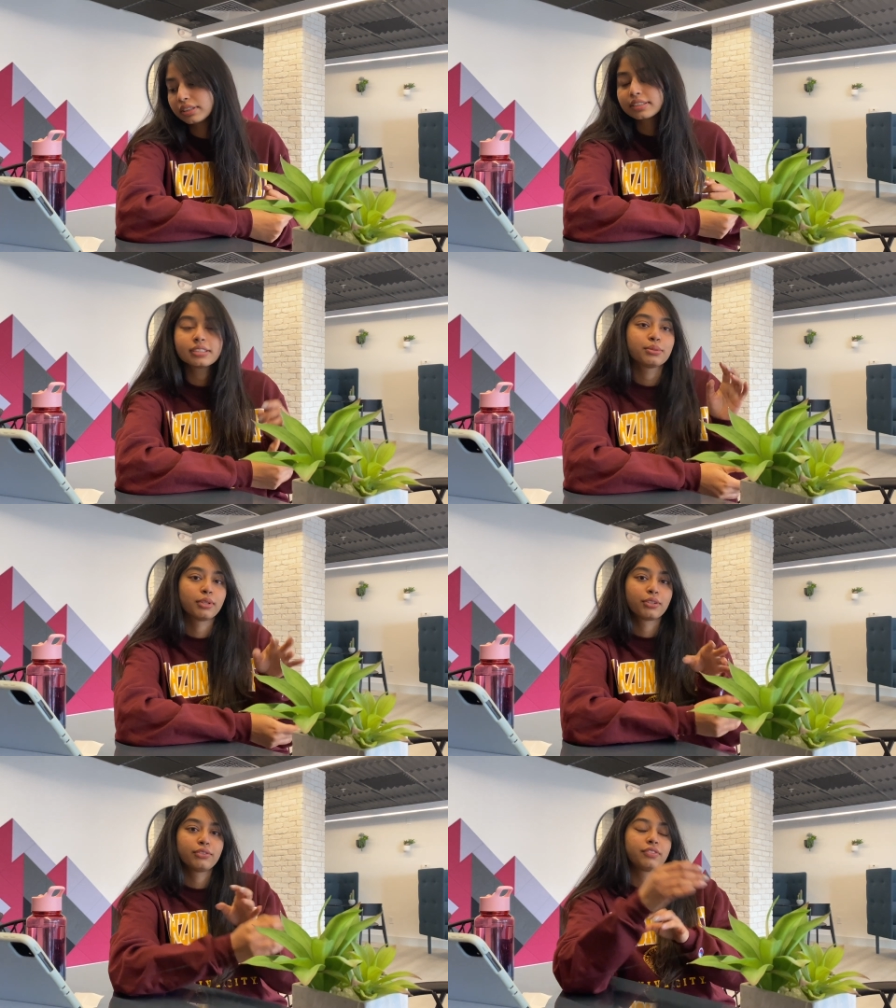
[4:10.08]
This is
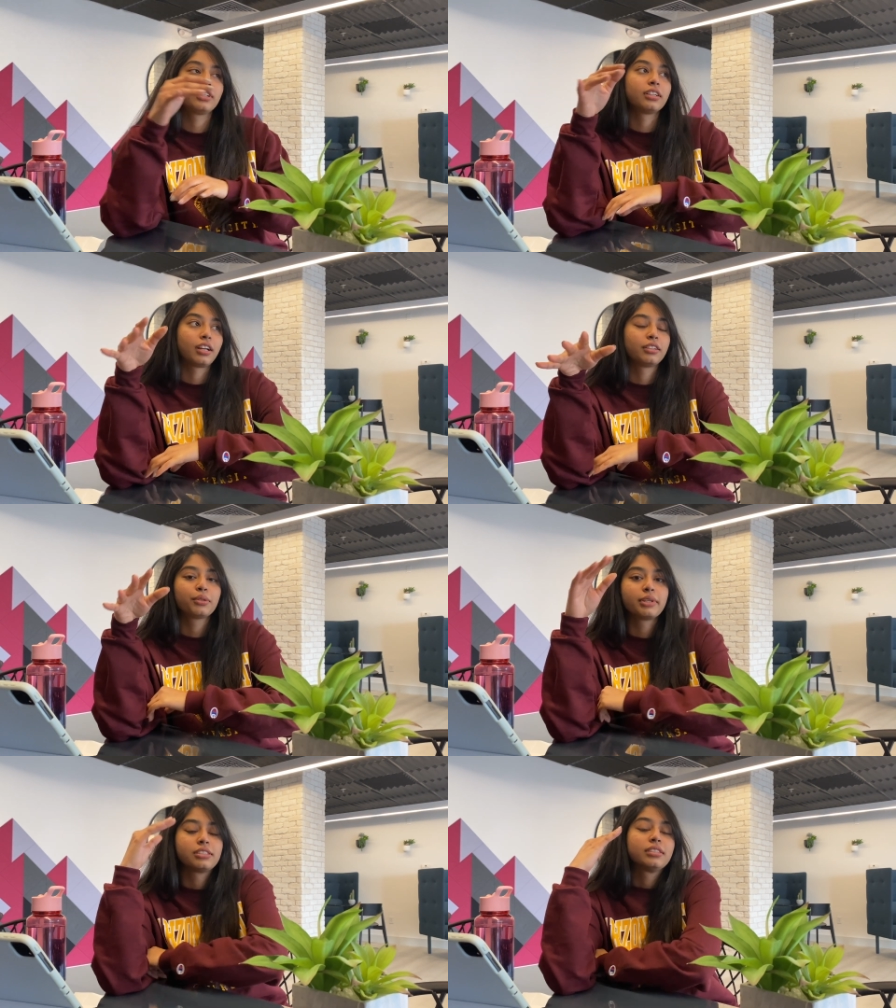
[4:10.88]
one of another
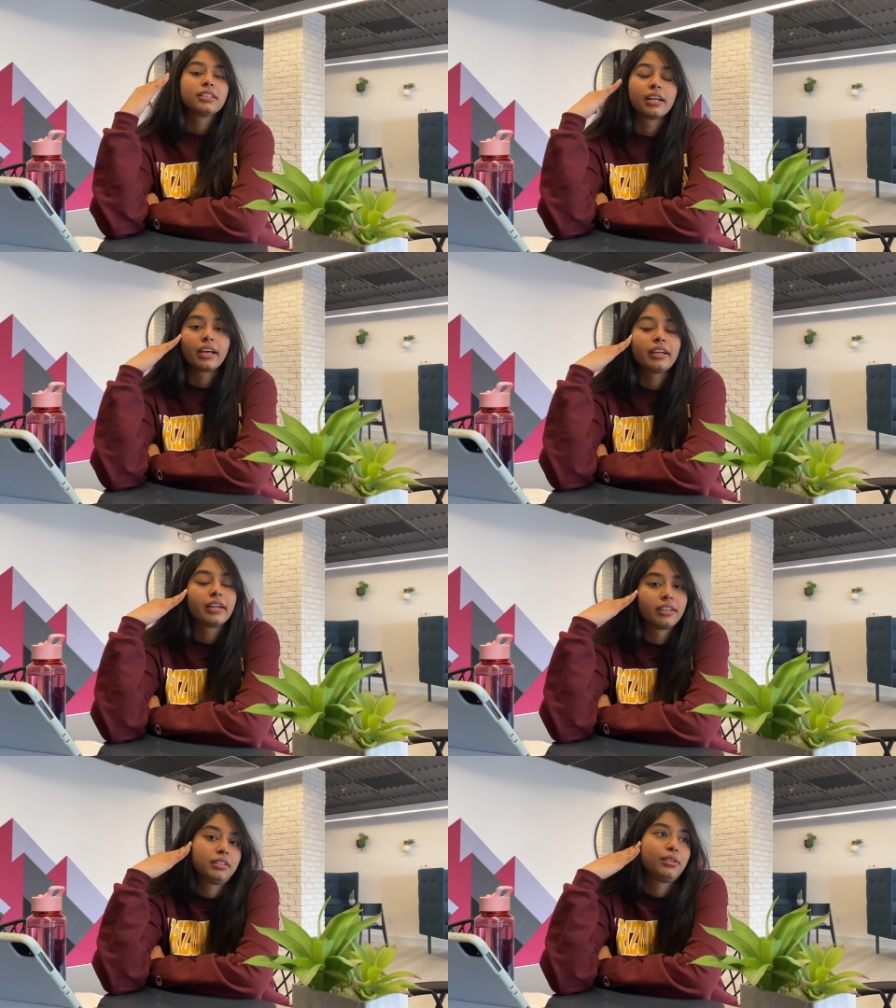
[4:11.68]
question that I
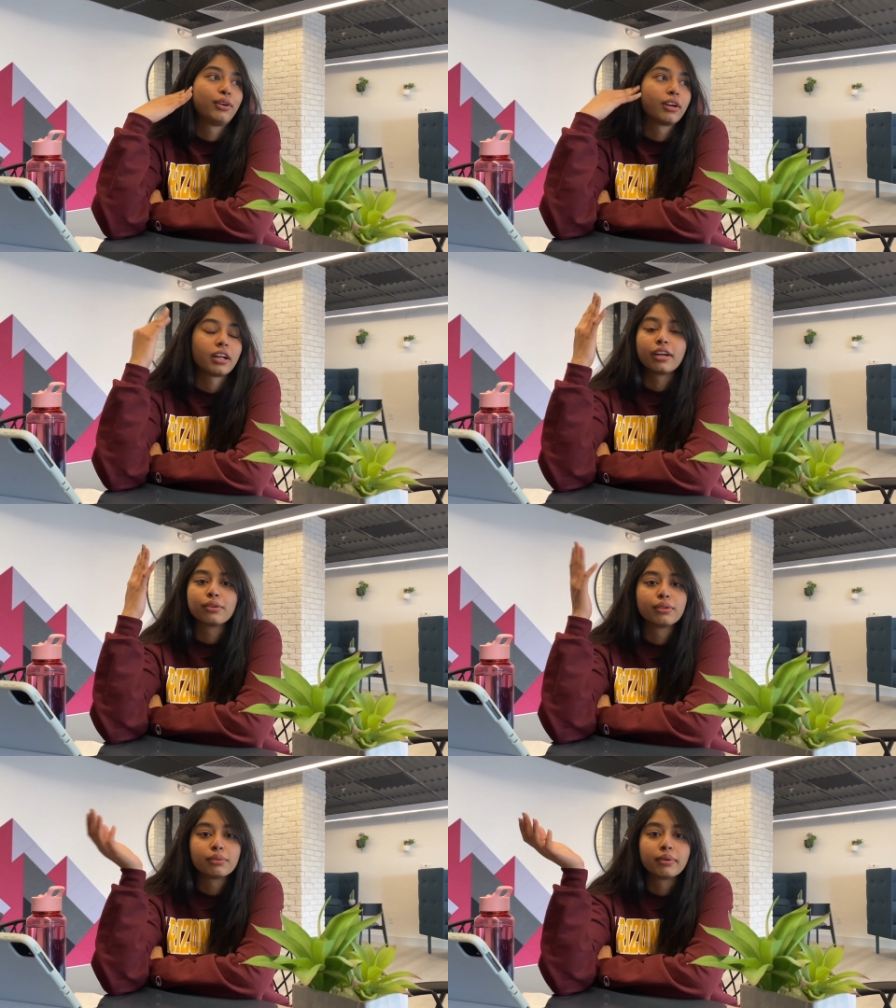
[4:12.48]
get a lot. I
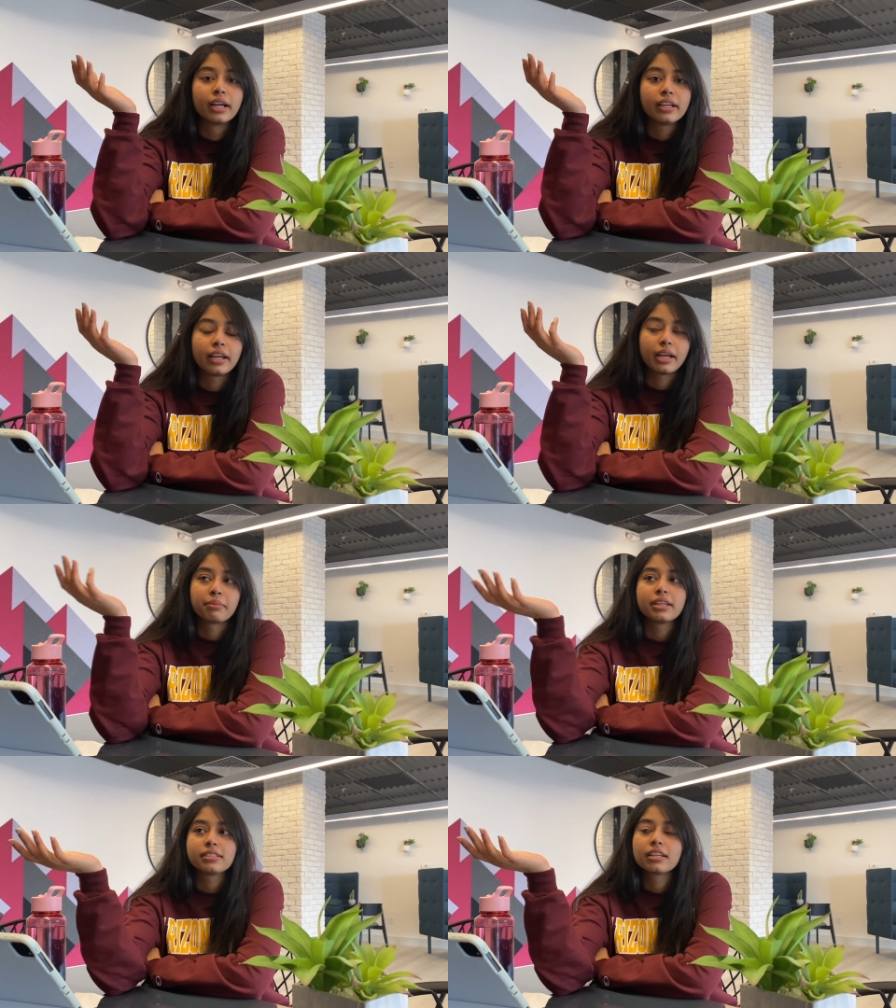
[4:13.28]
don't know why.
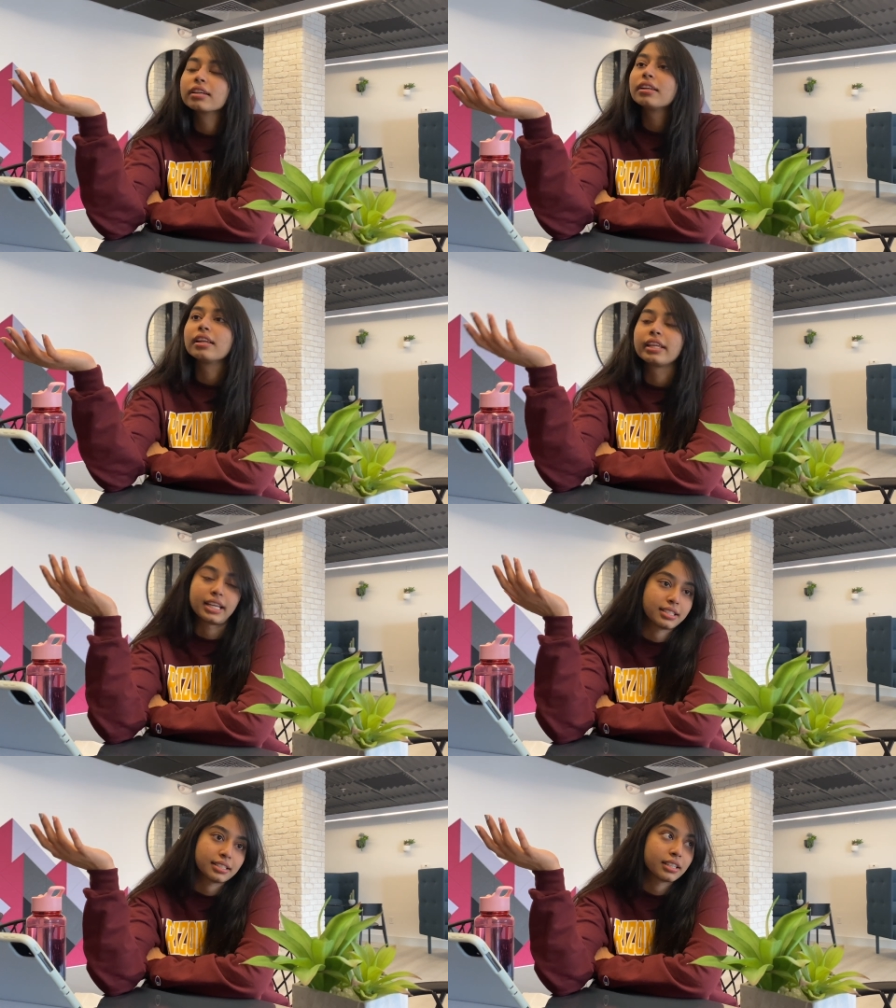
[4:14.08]
Am I single?
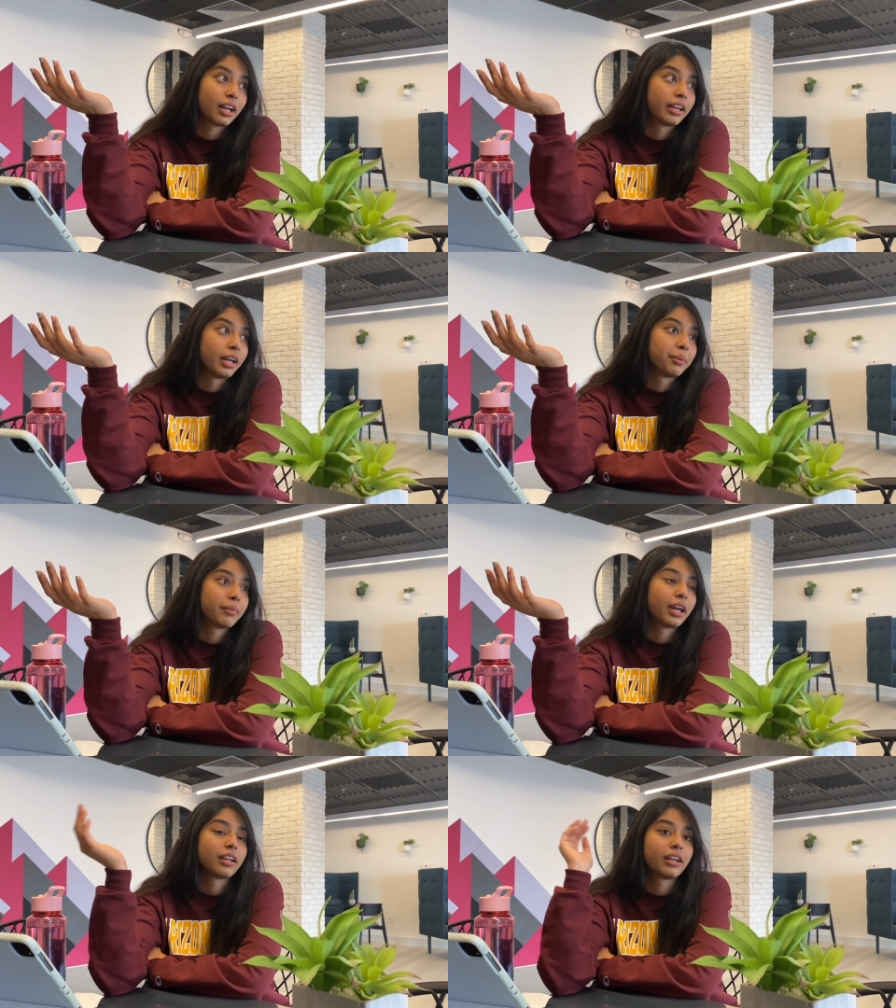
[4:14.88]
Yes, I am.
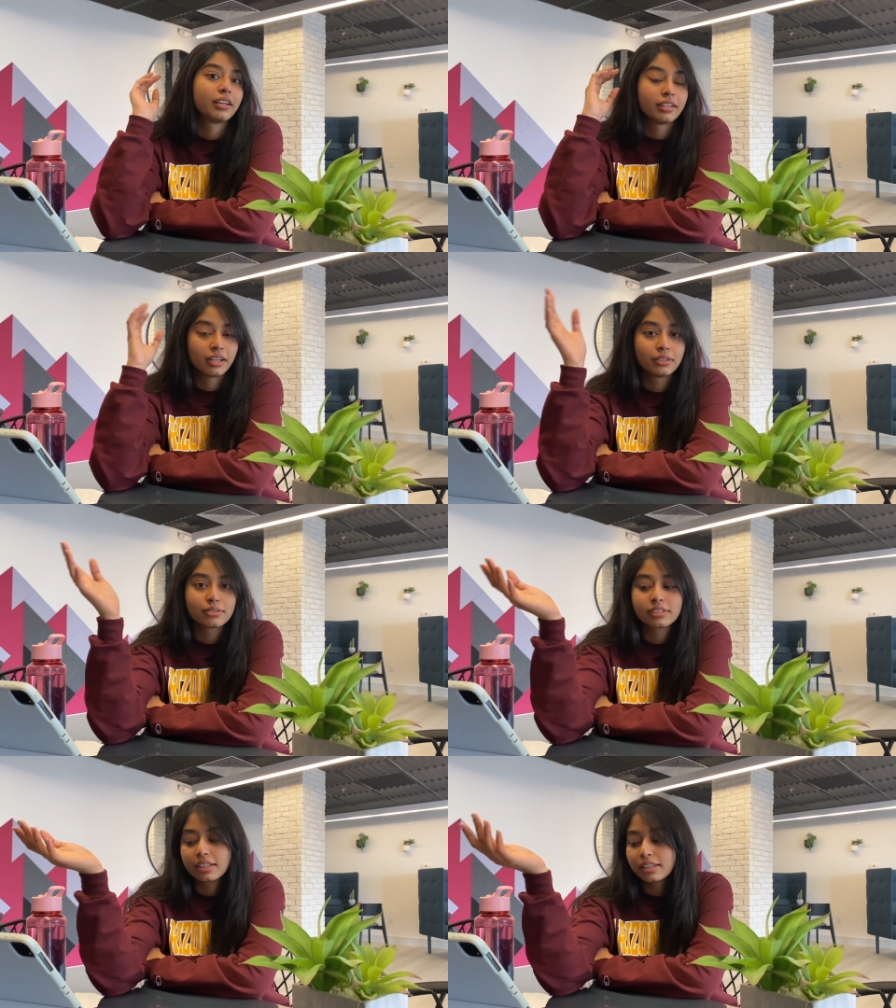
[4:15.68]
And I intend to
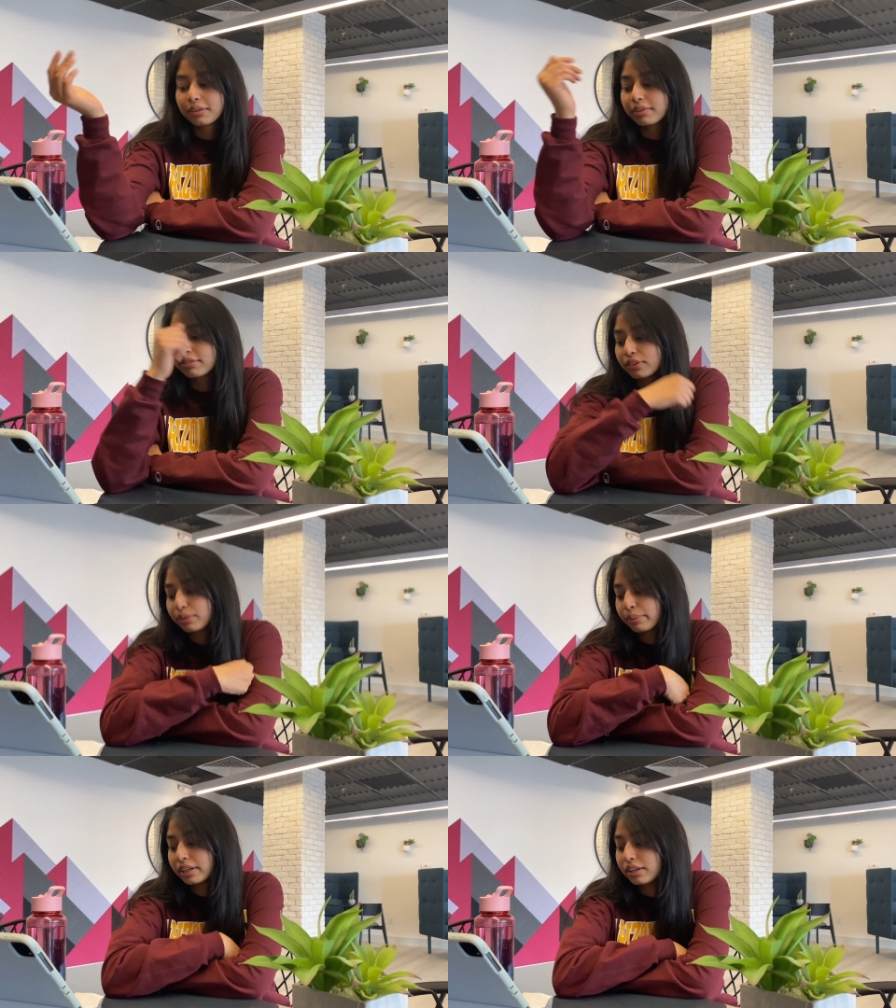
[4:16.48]
stay that way for a
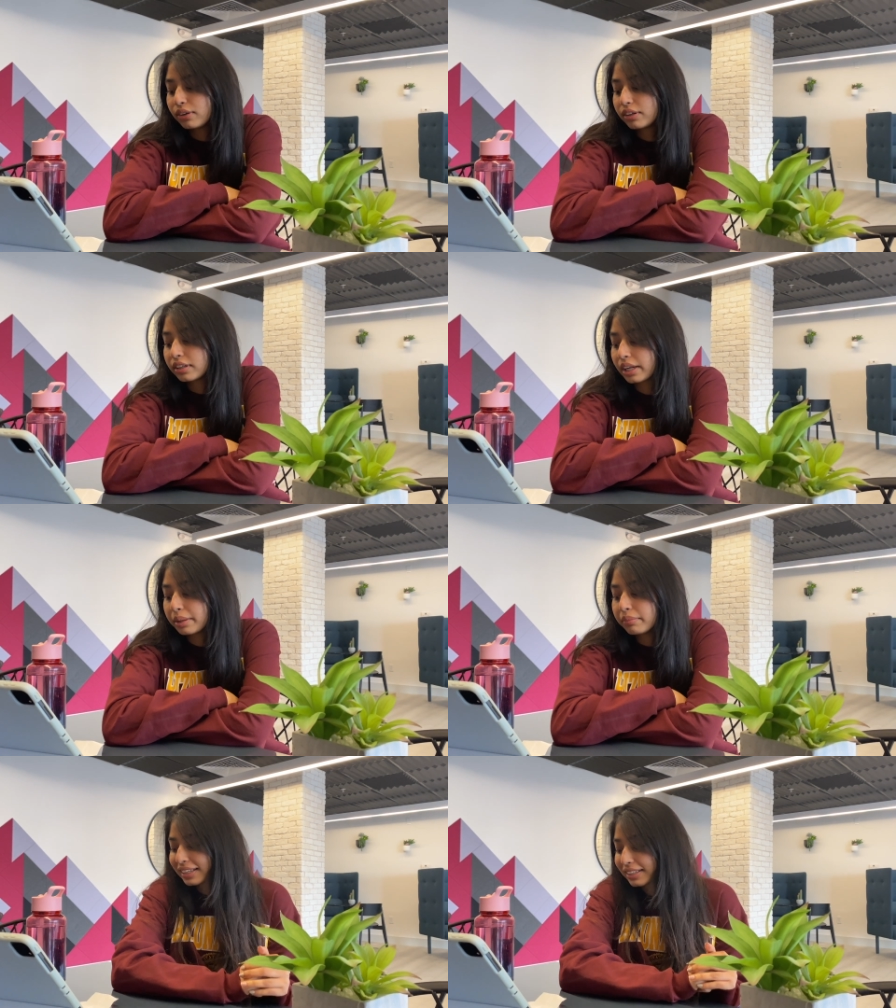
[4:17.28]
very long time.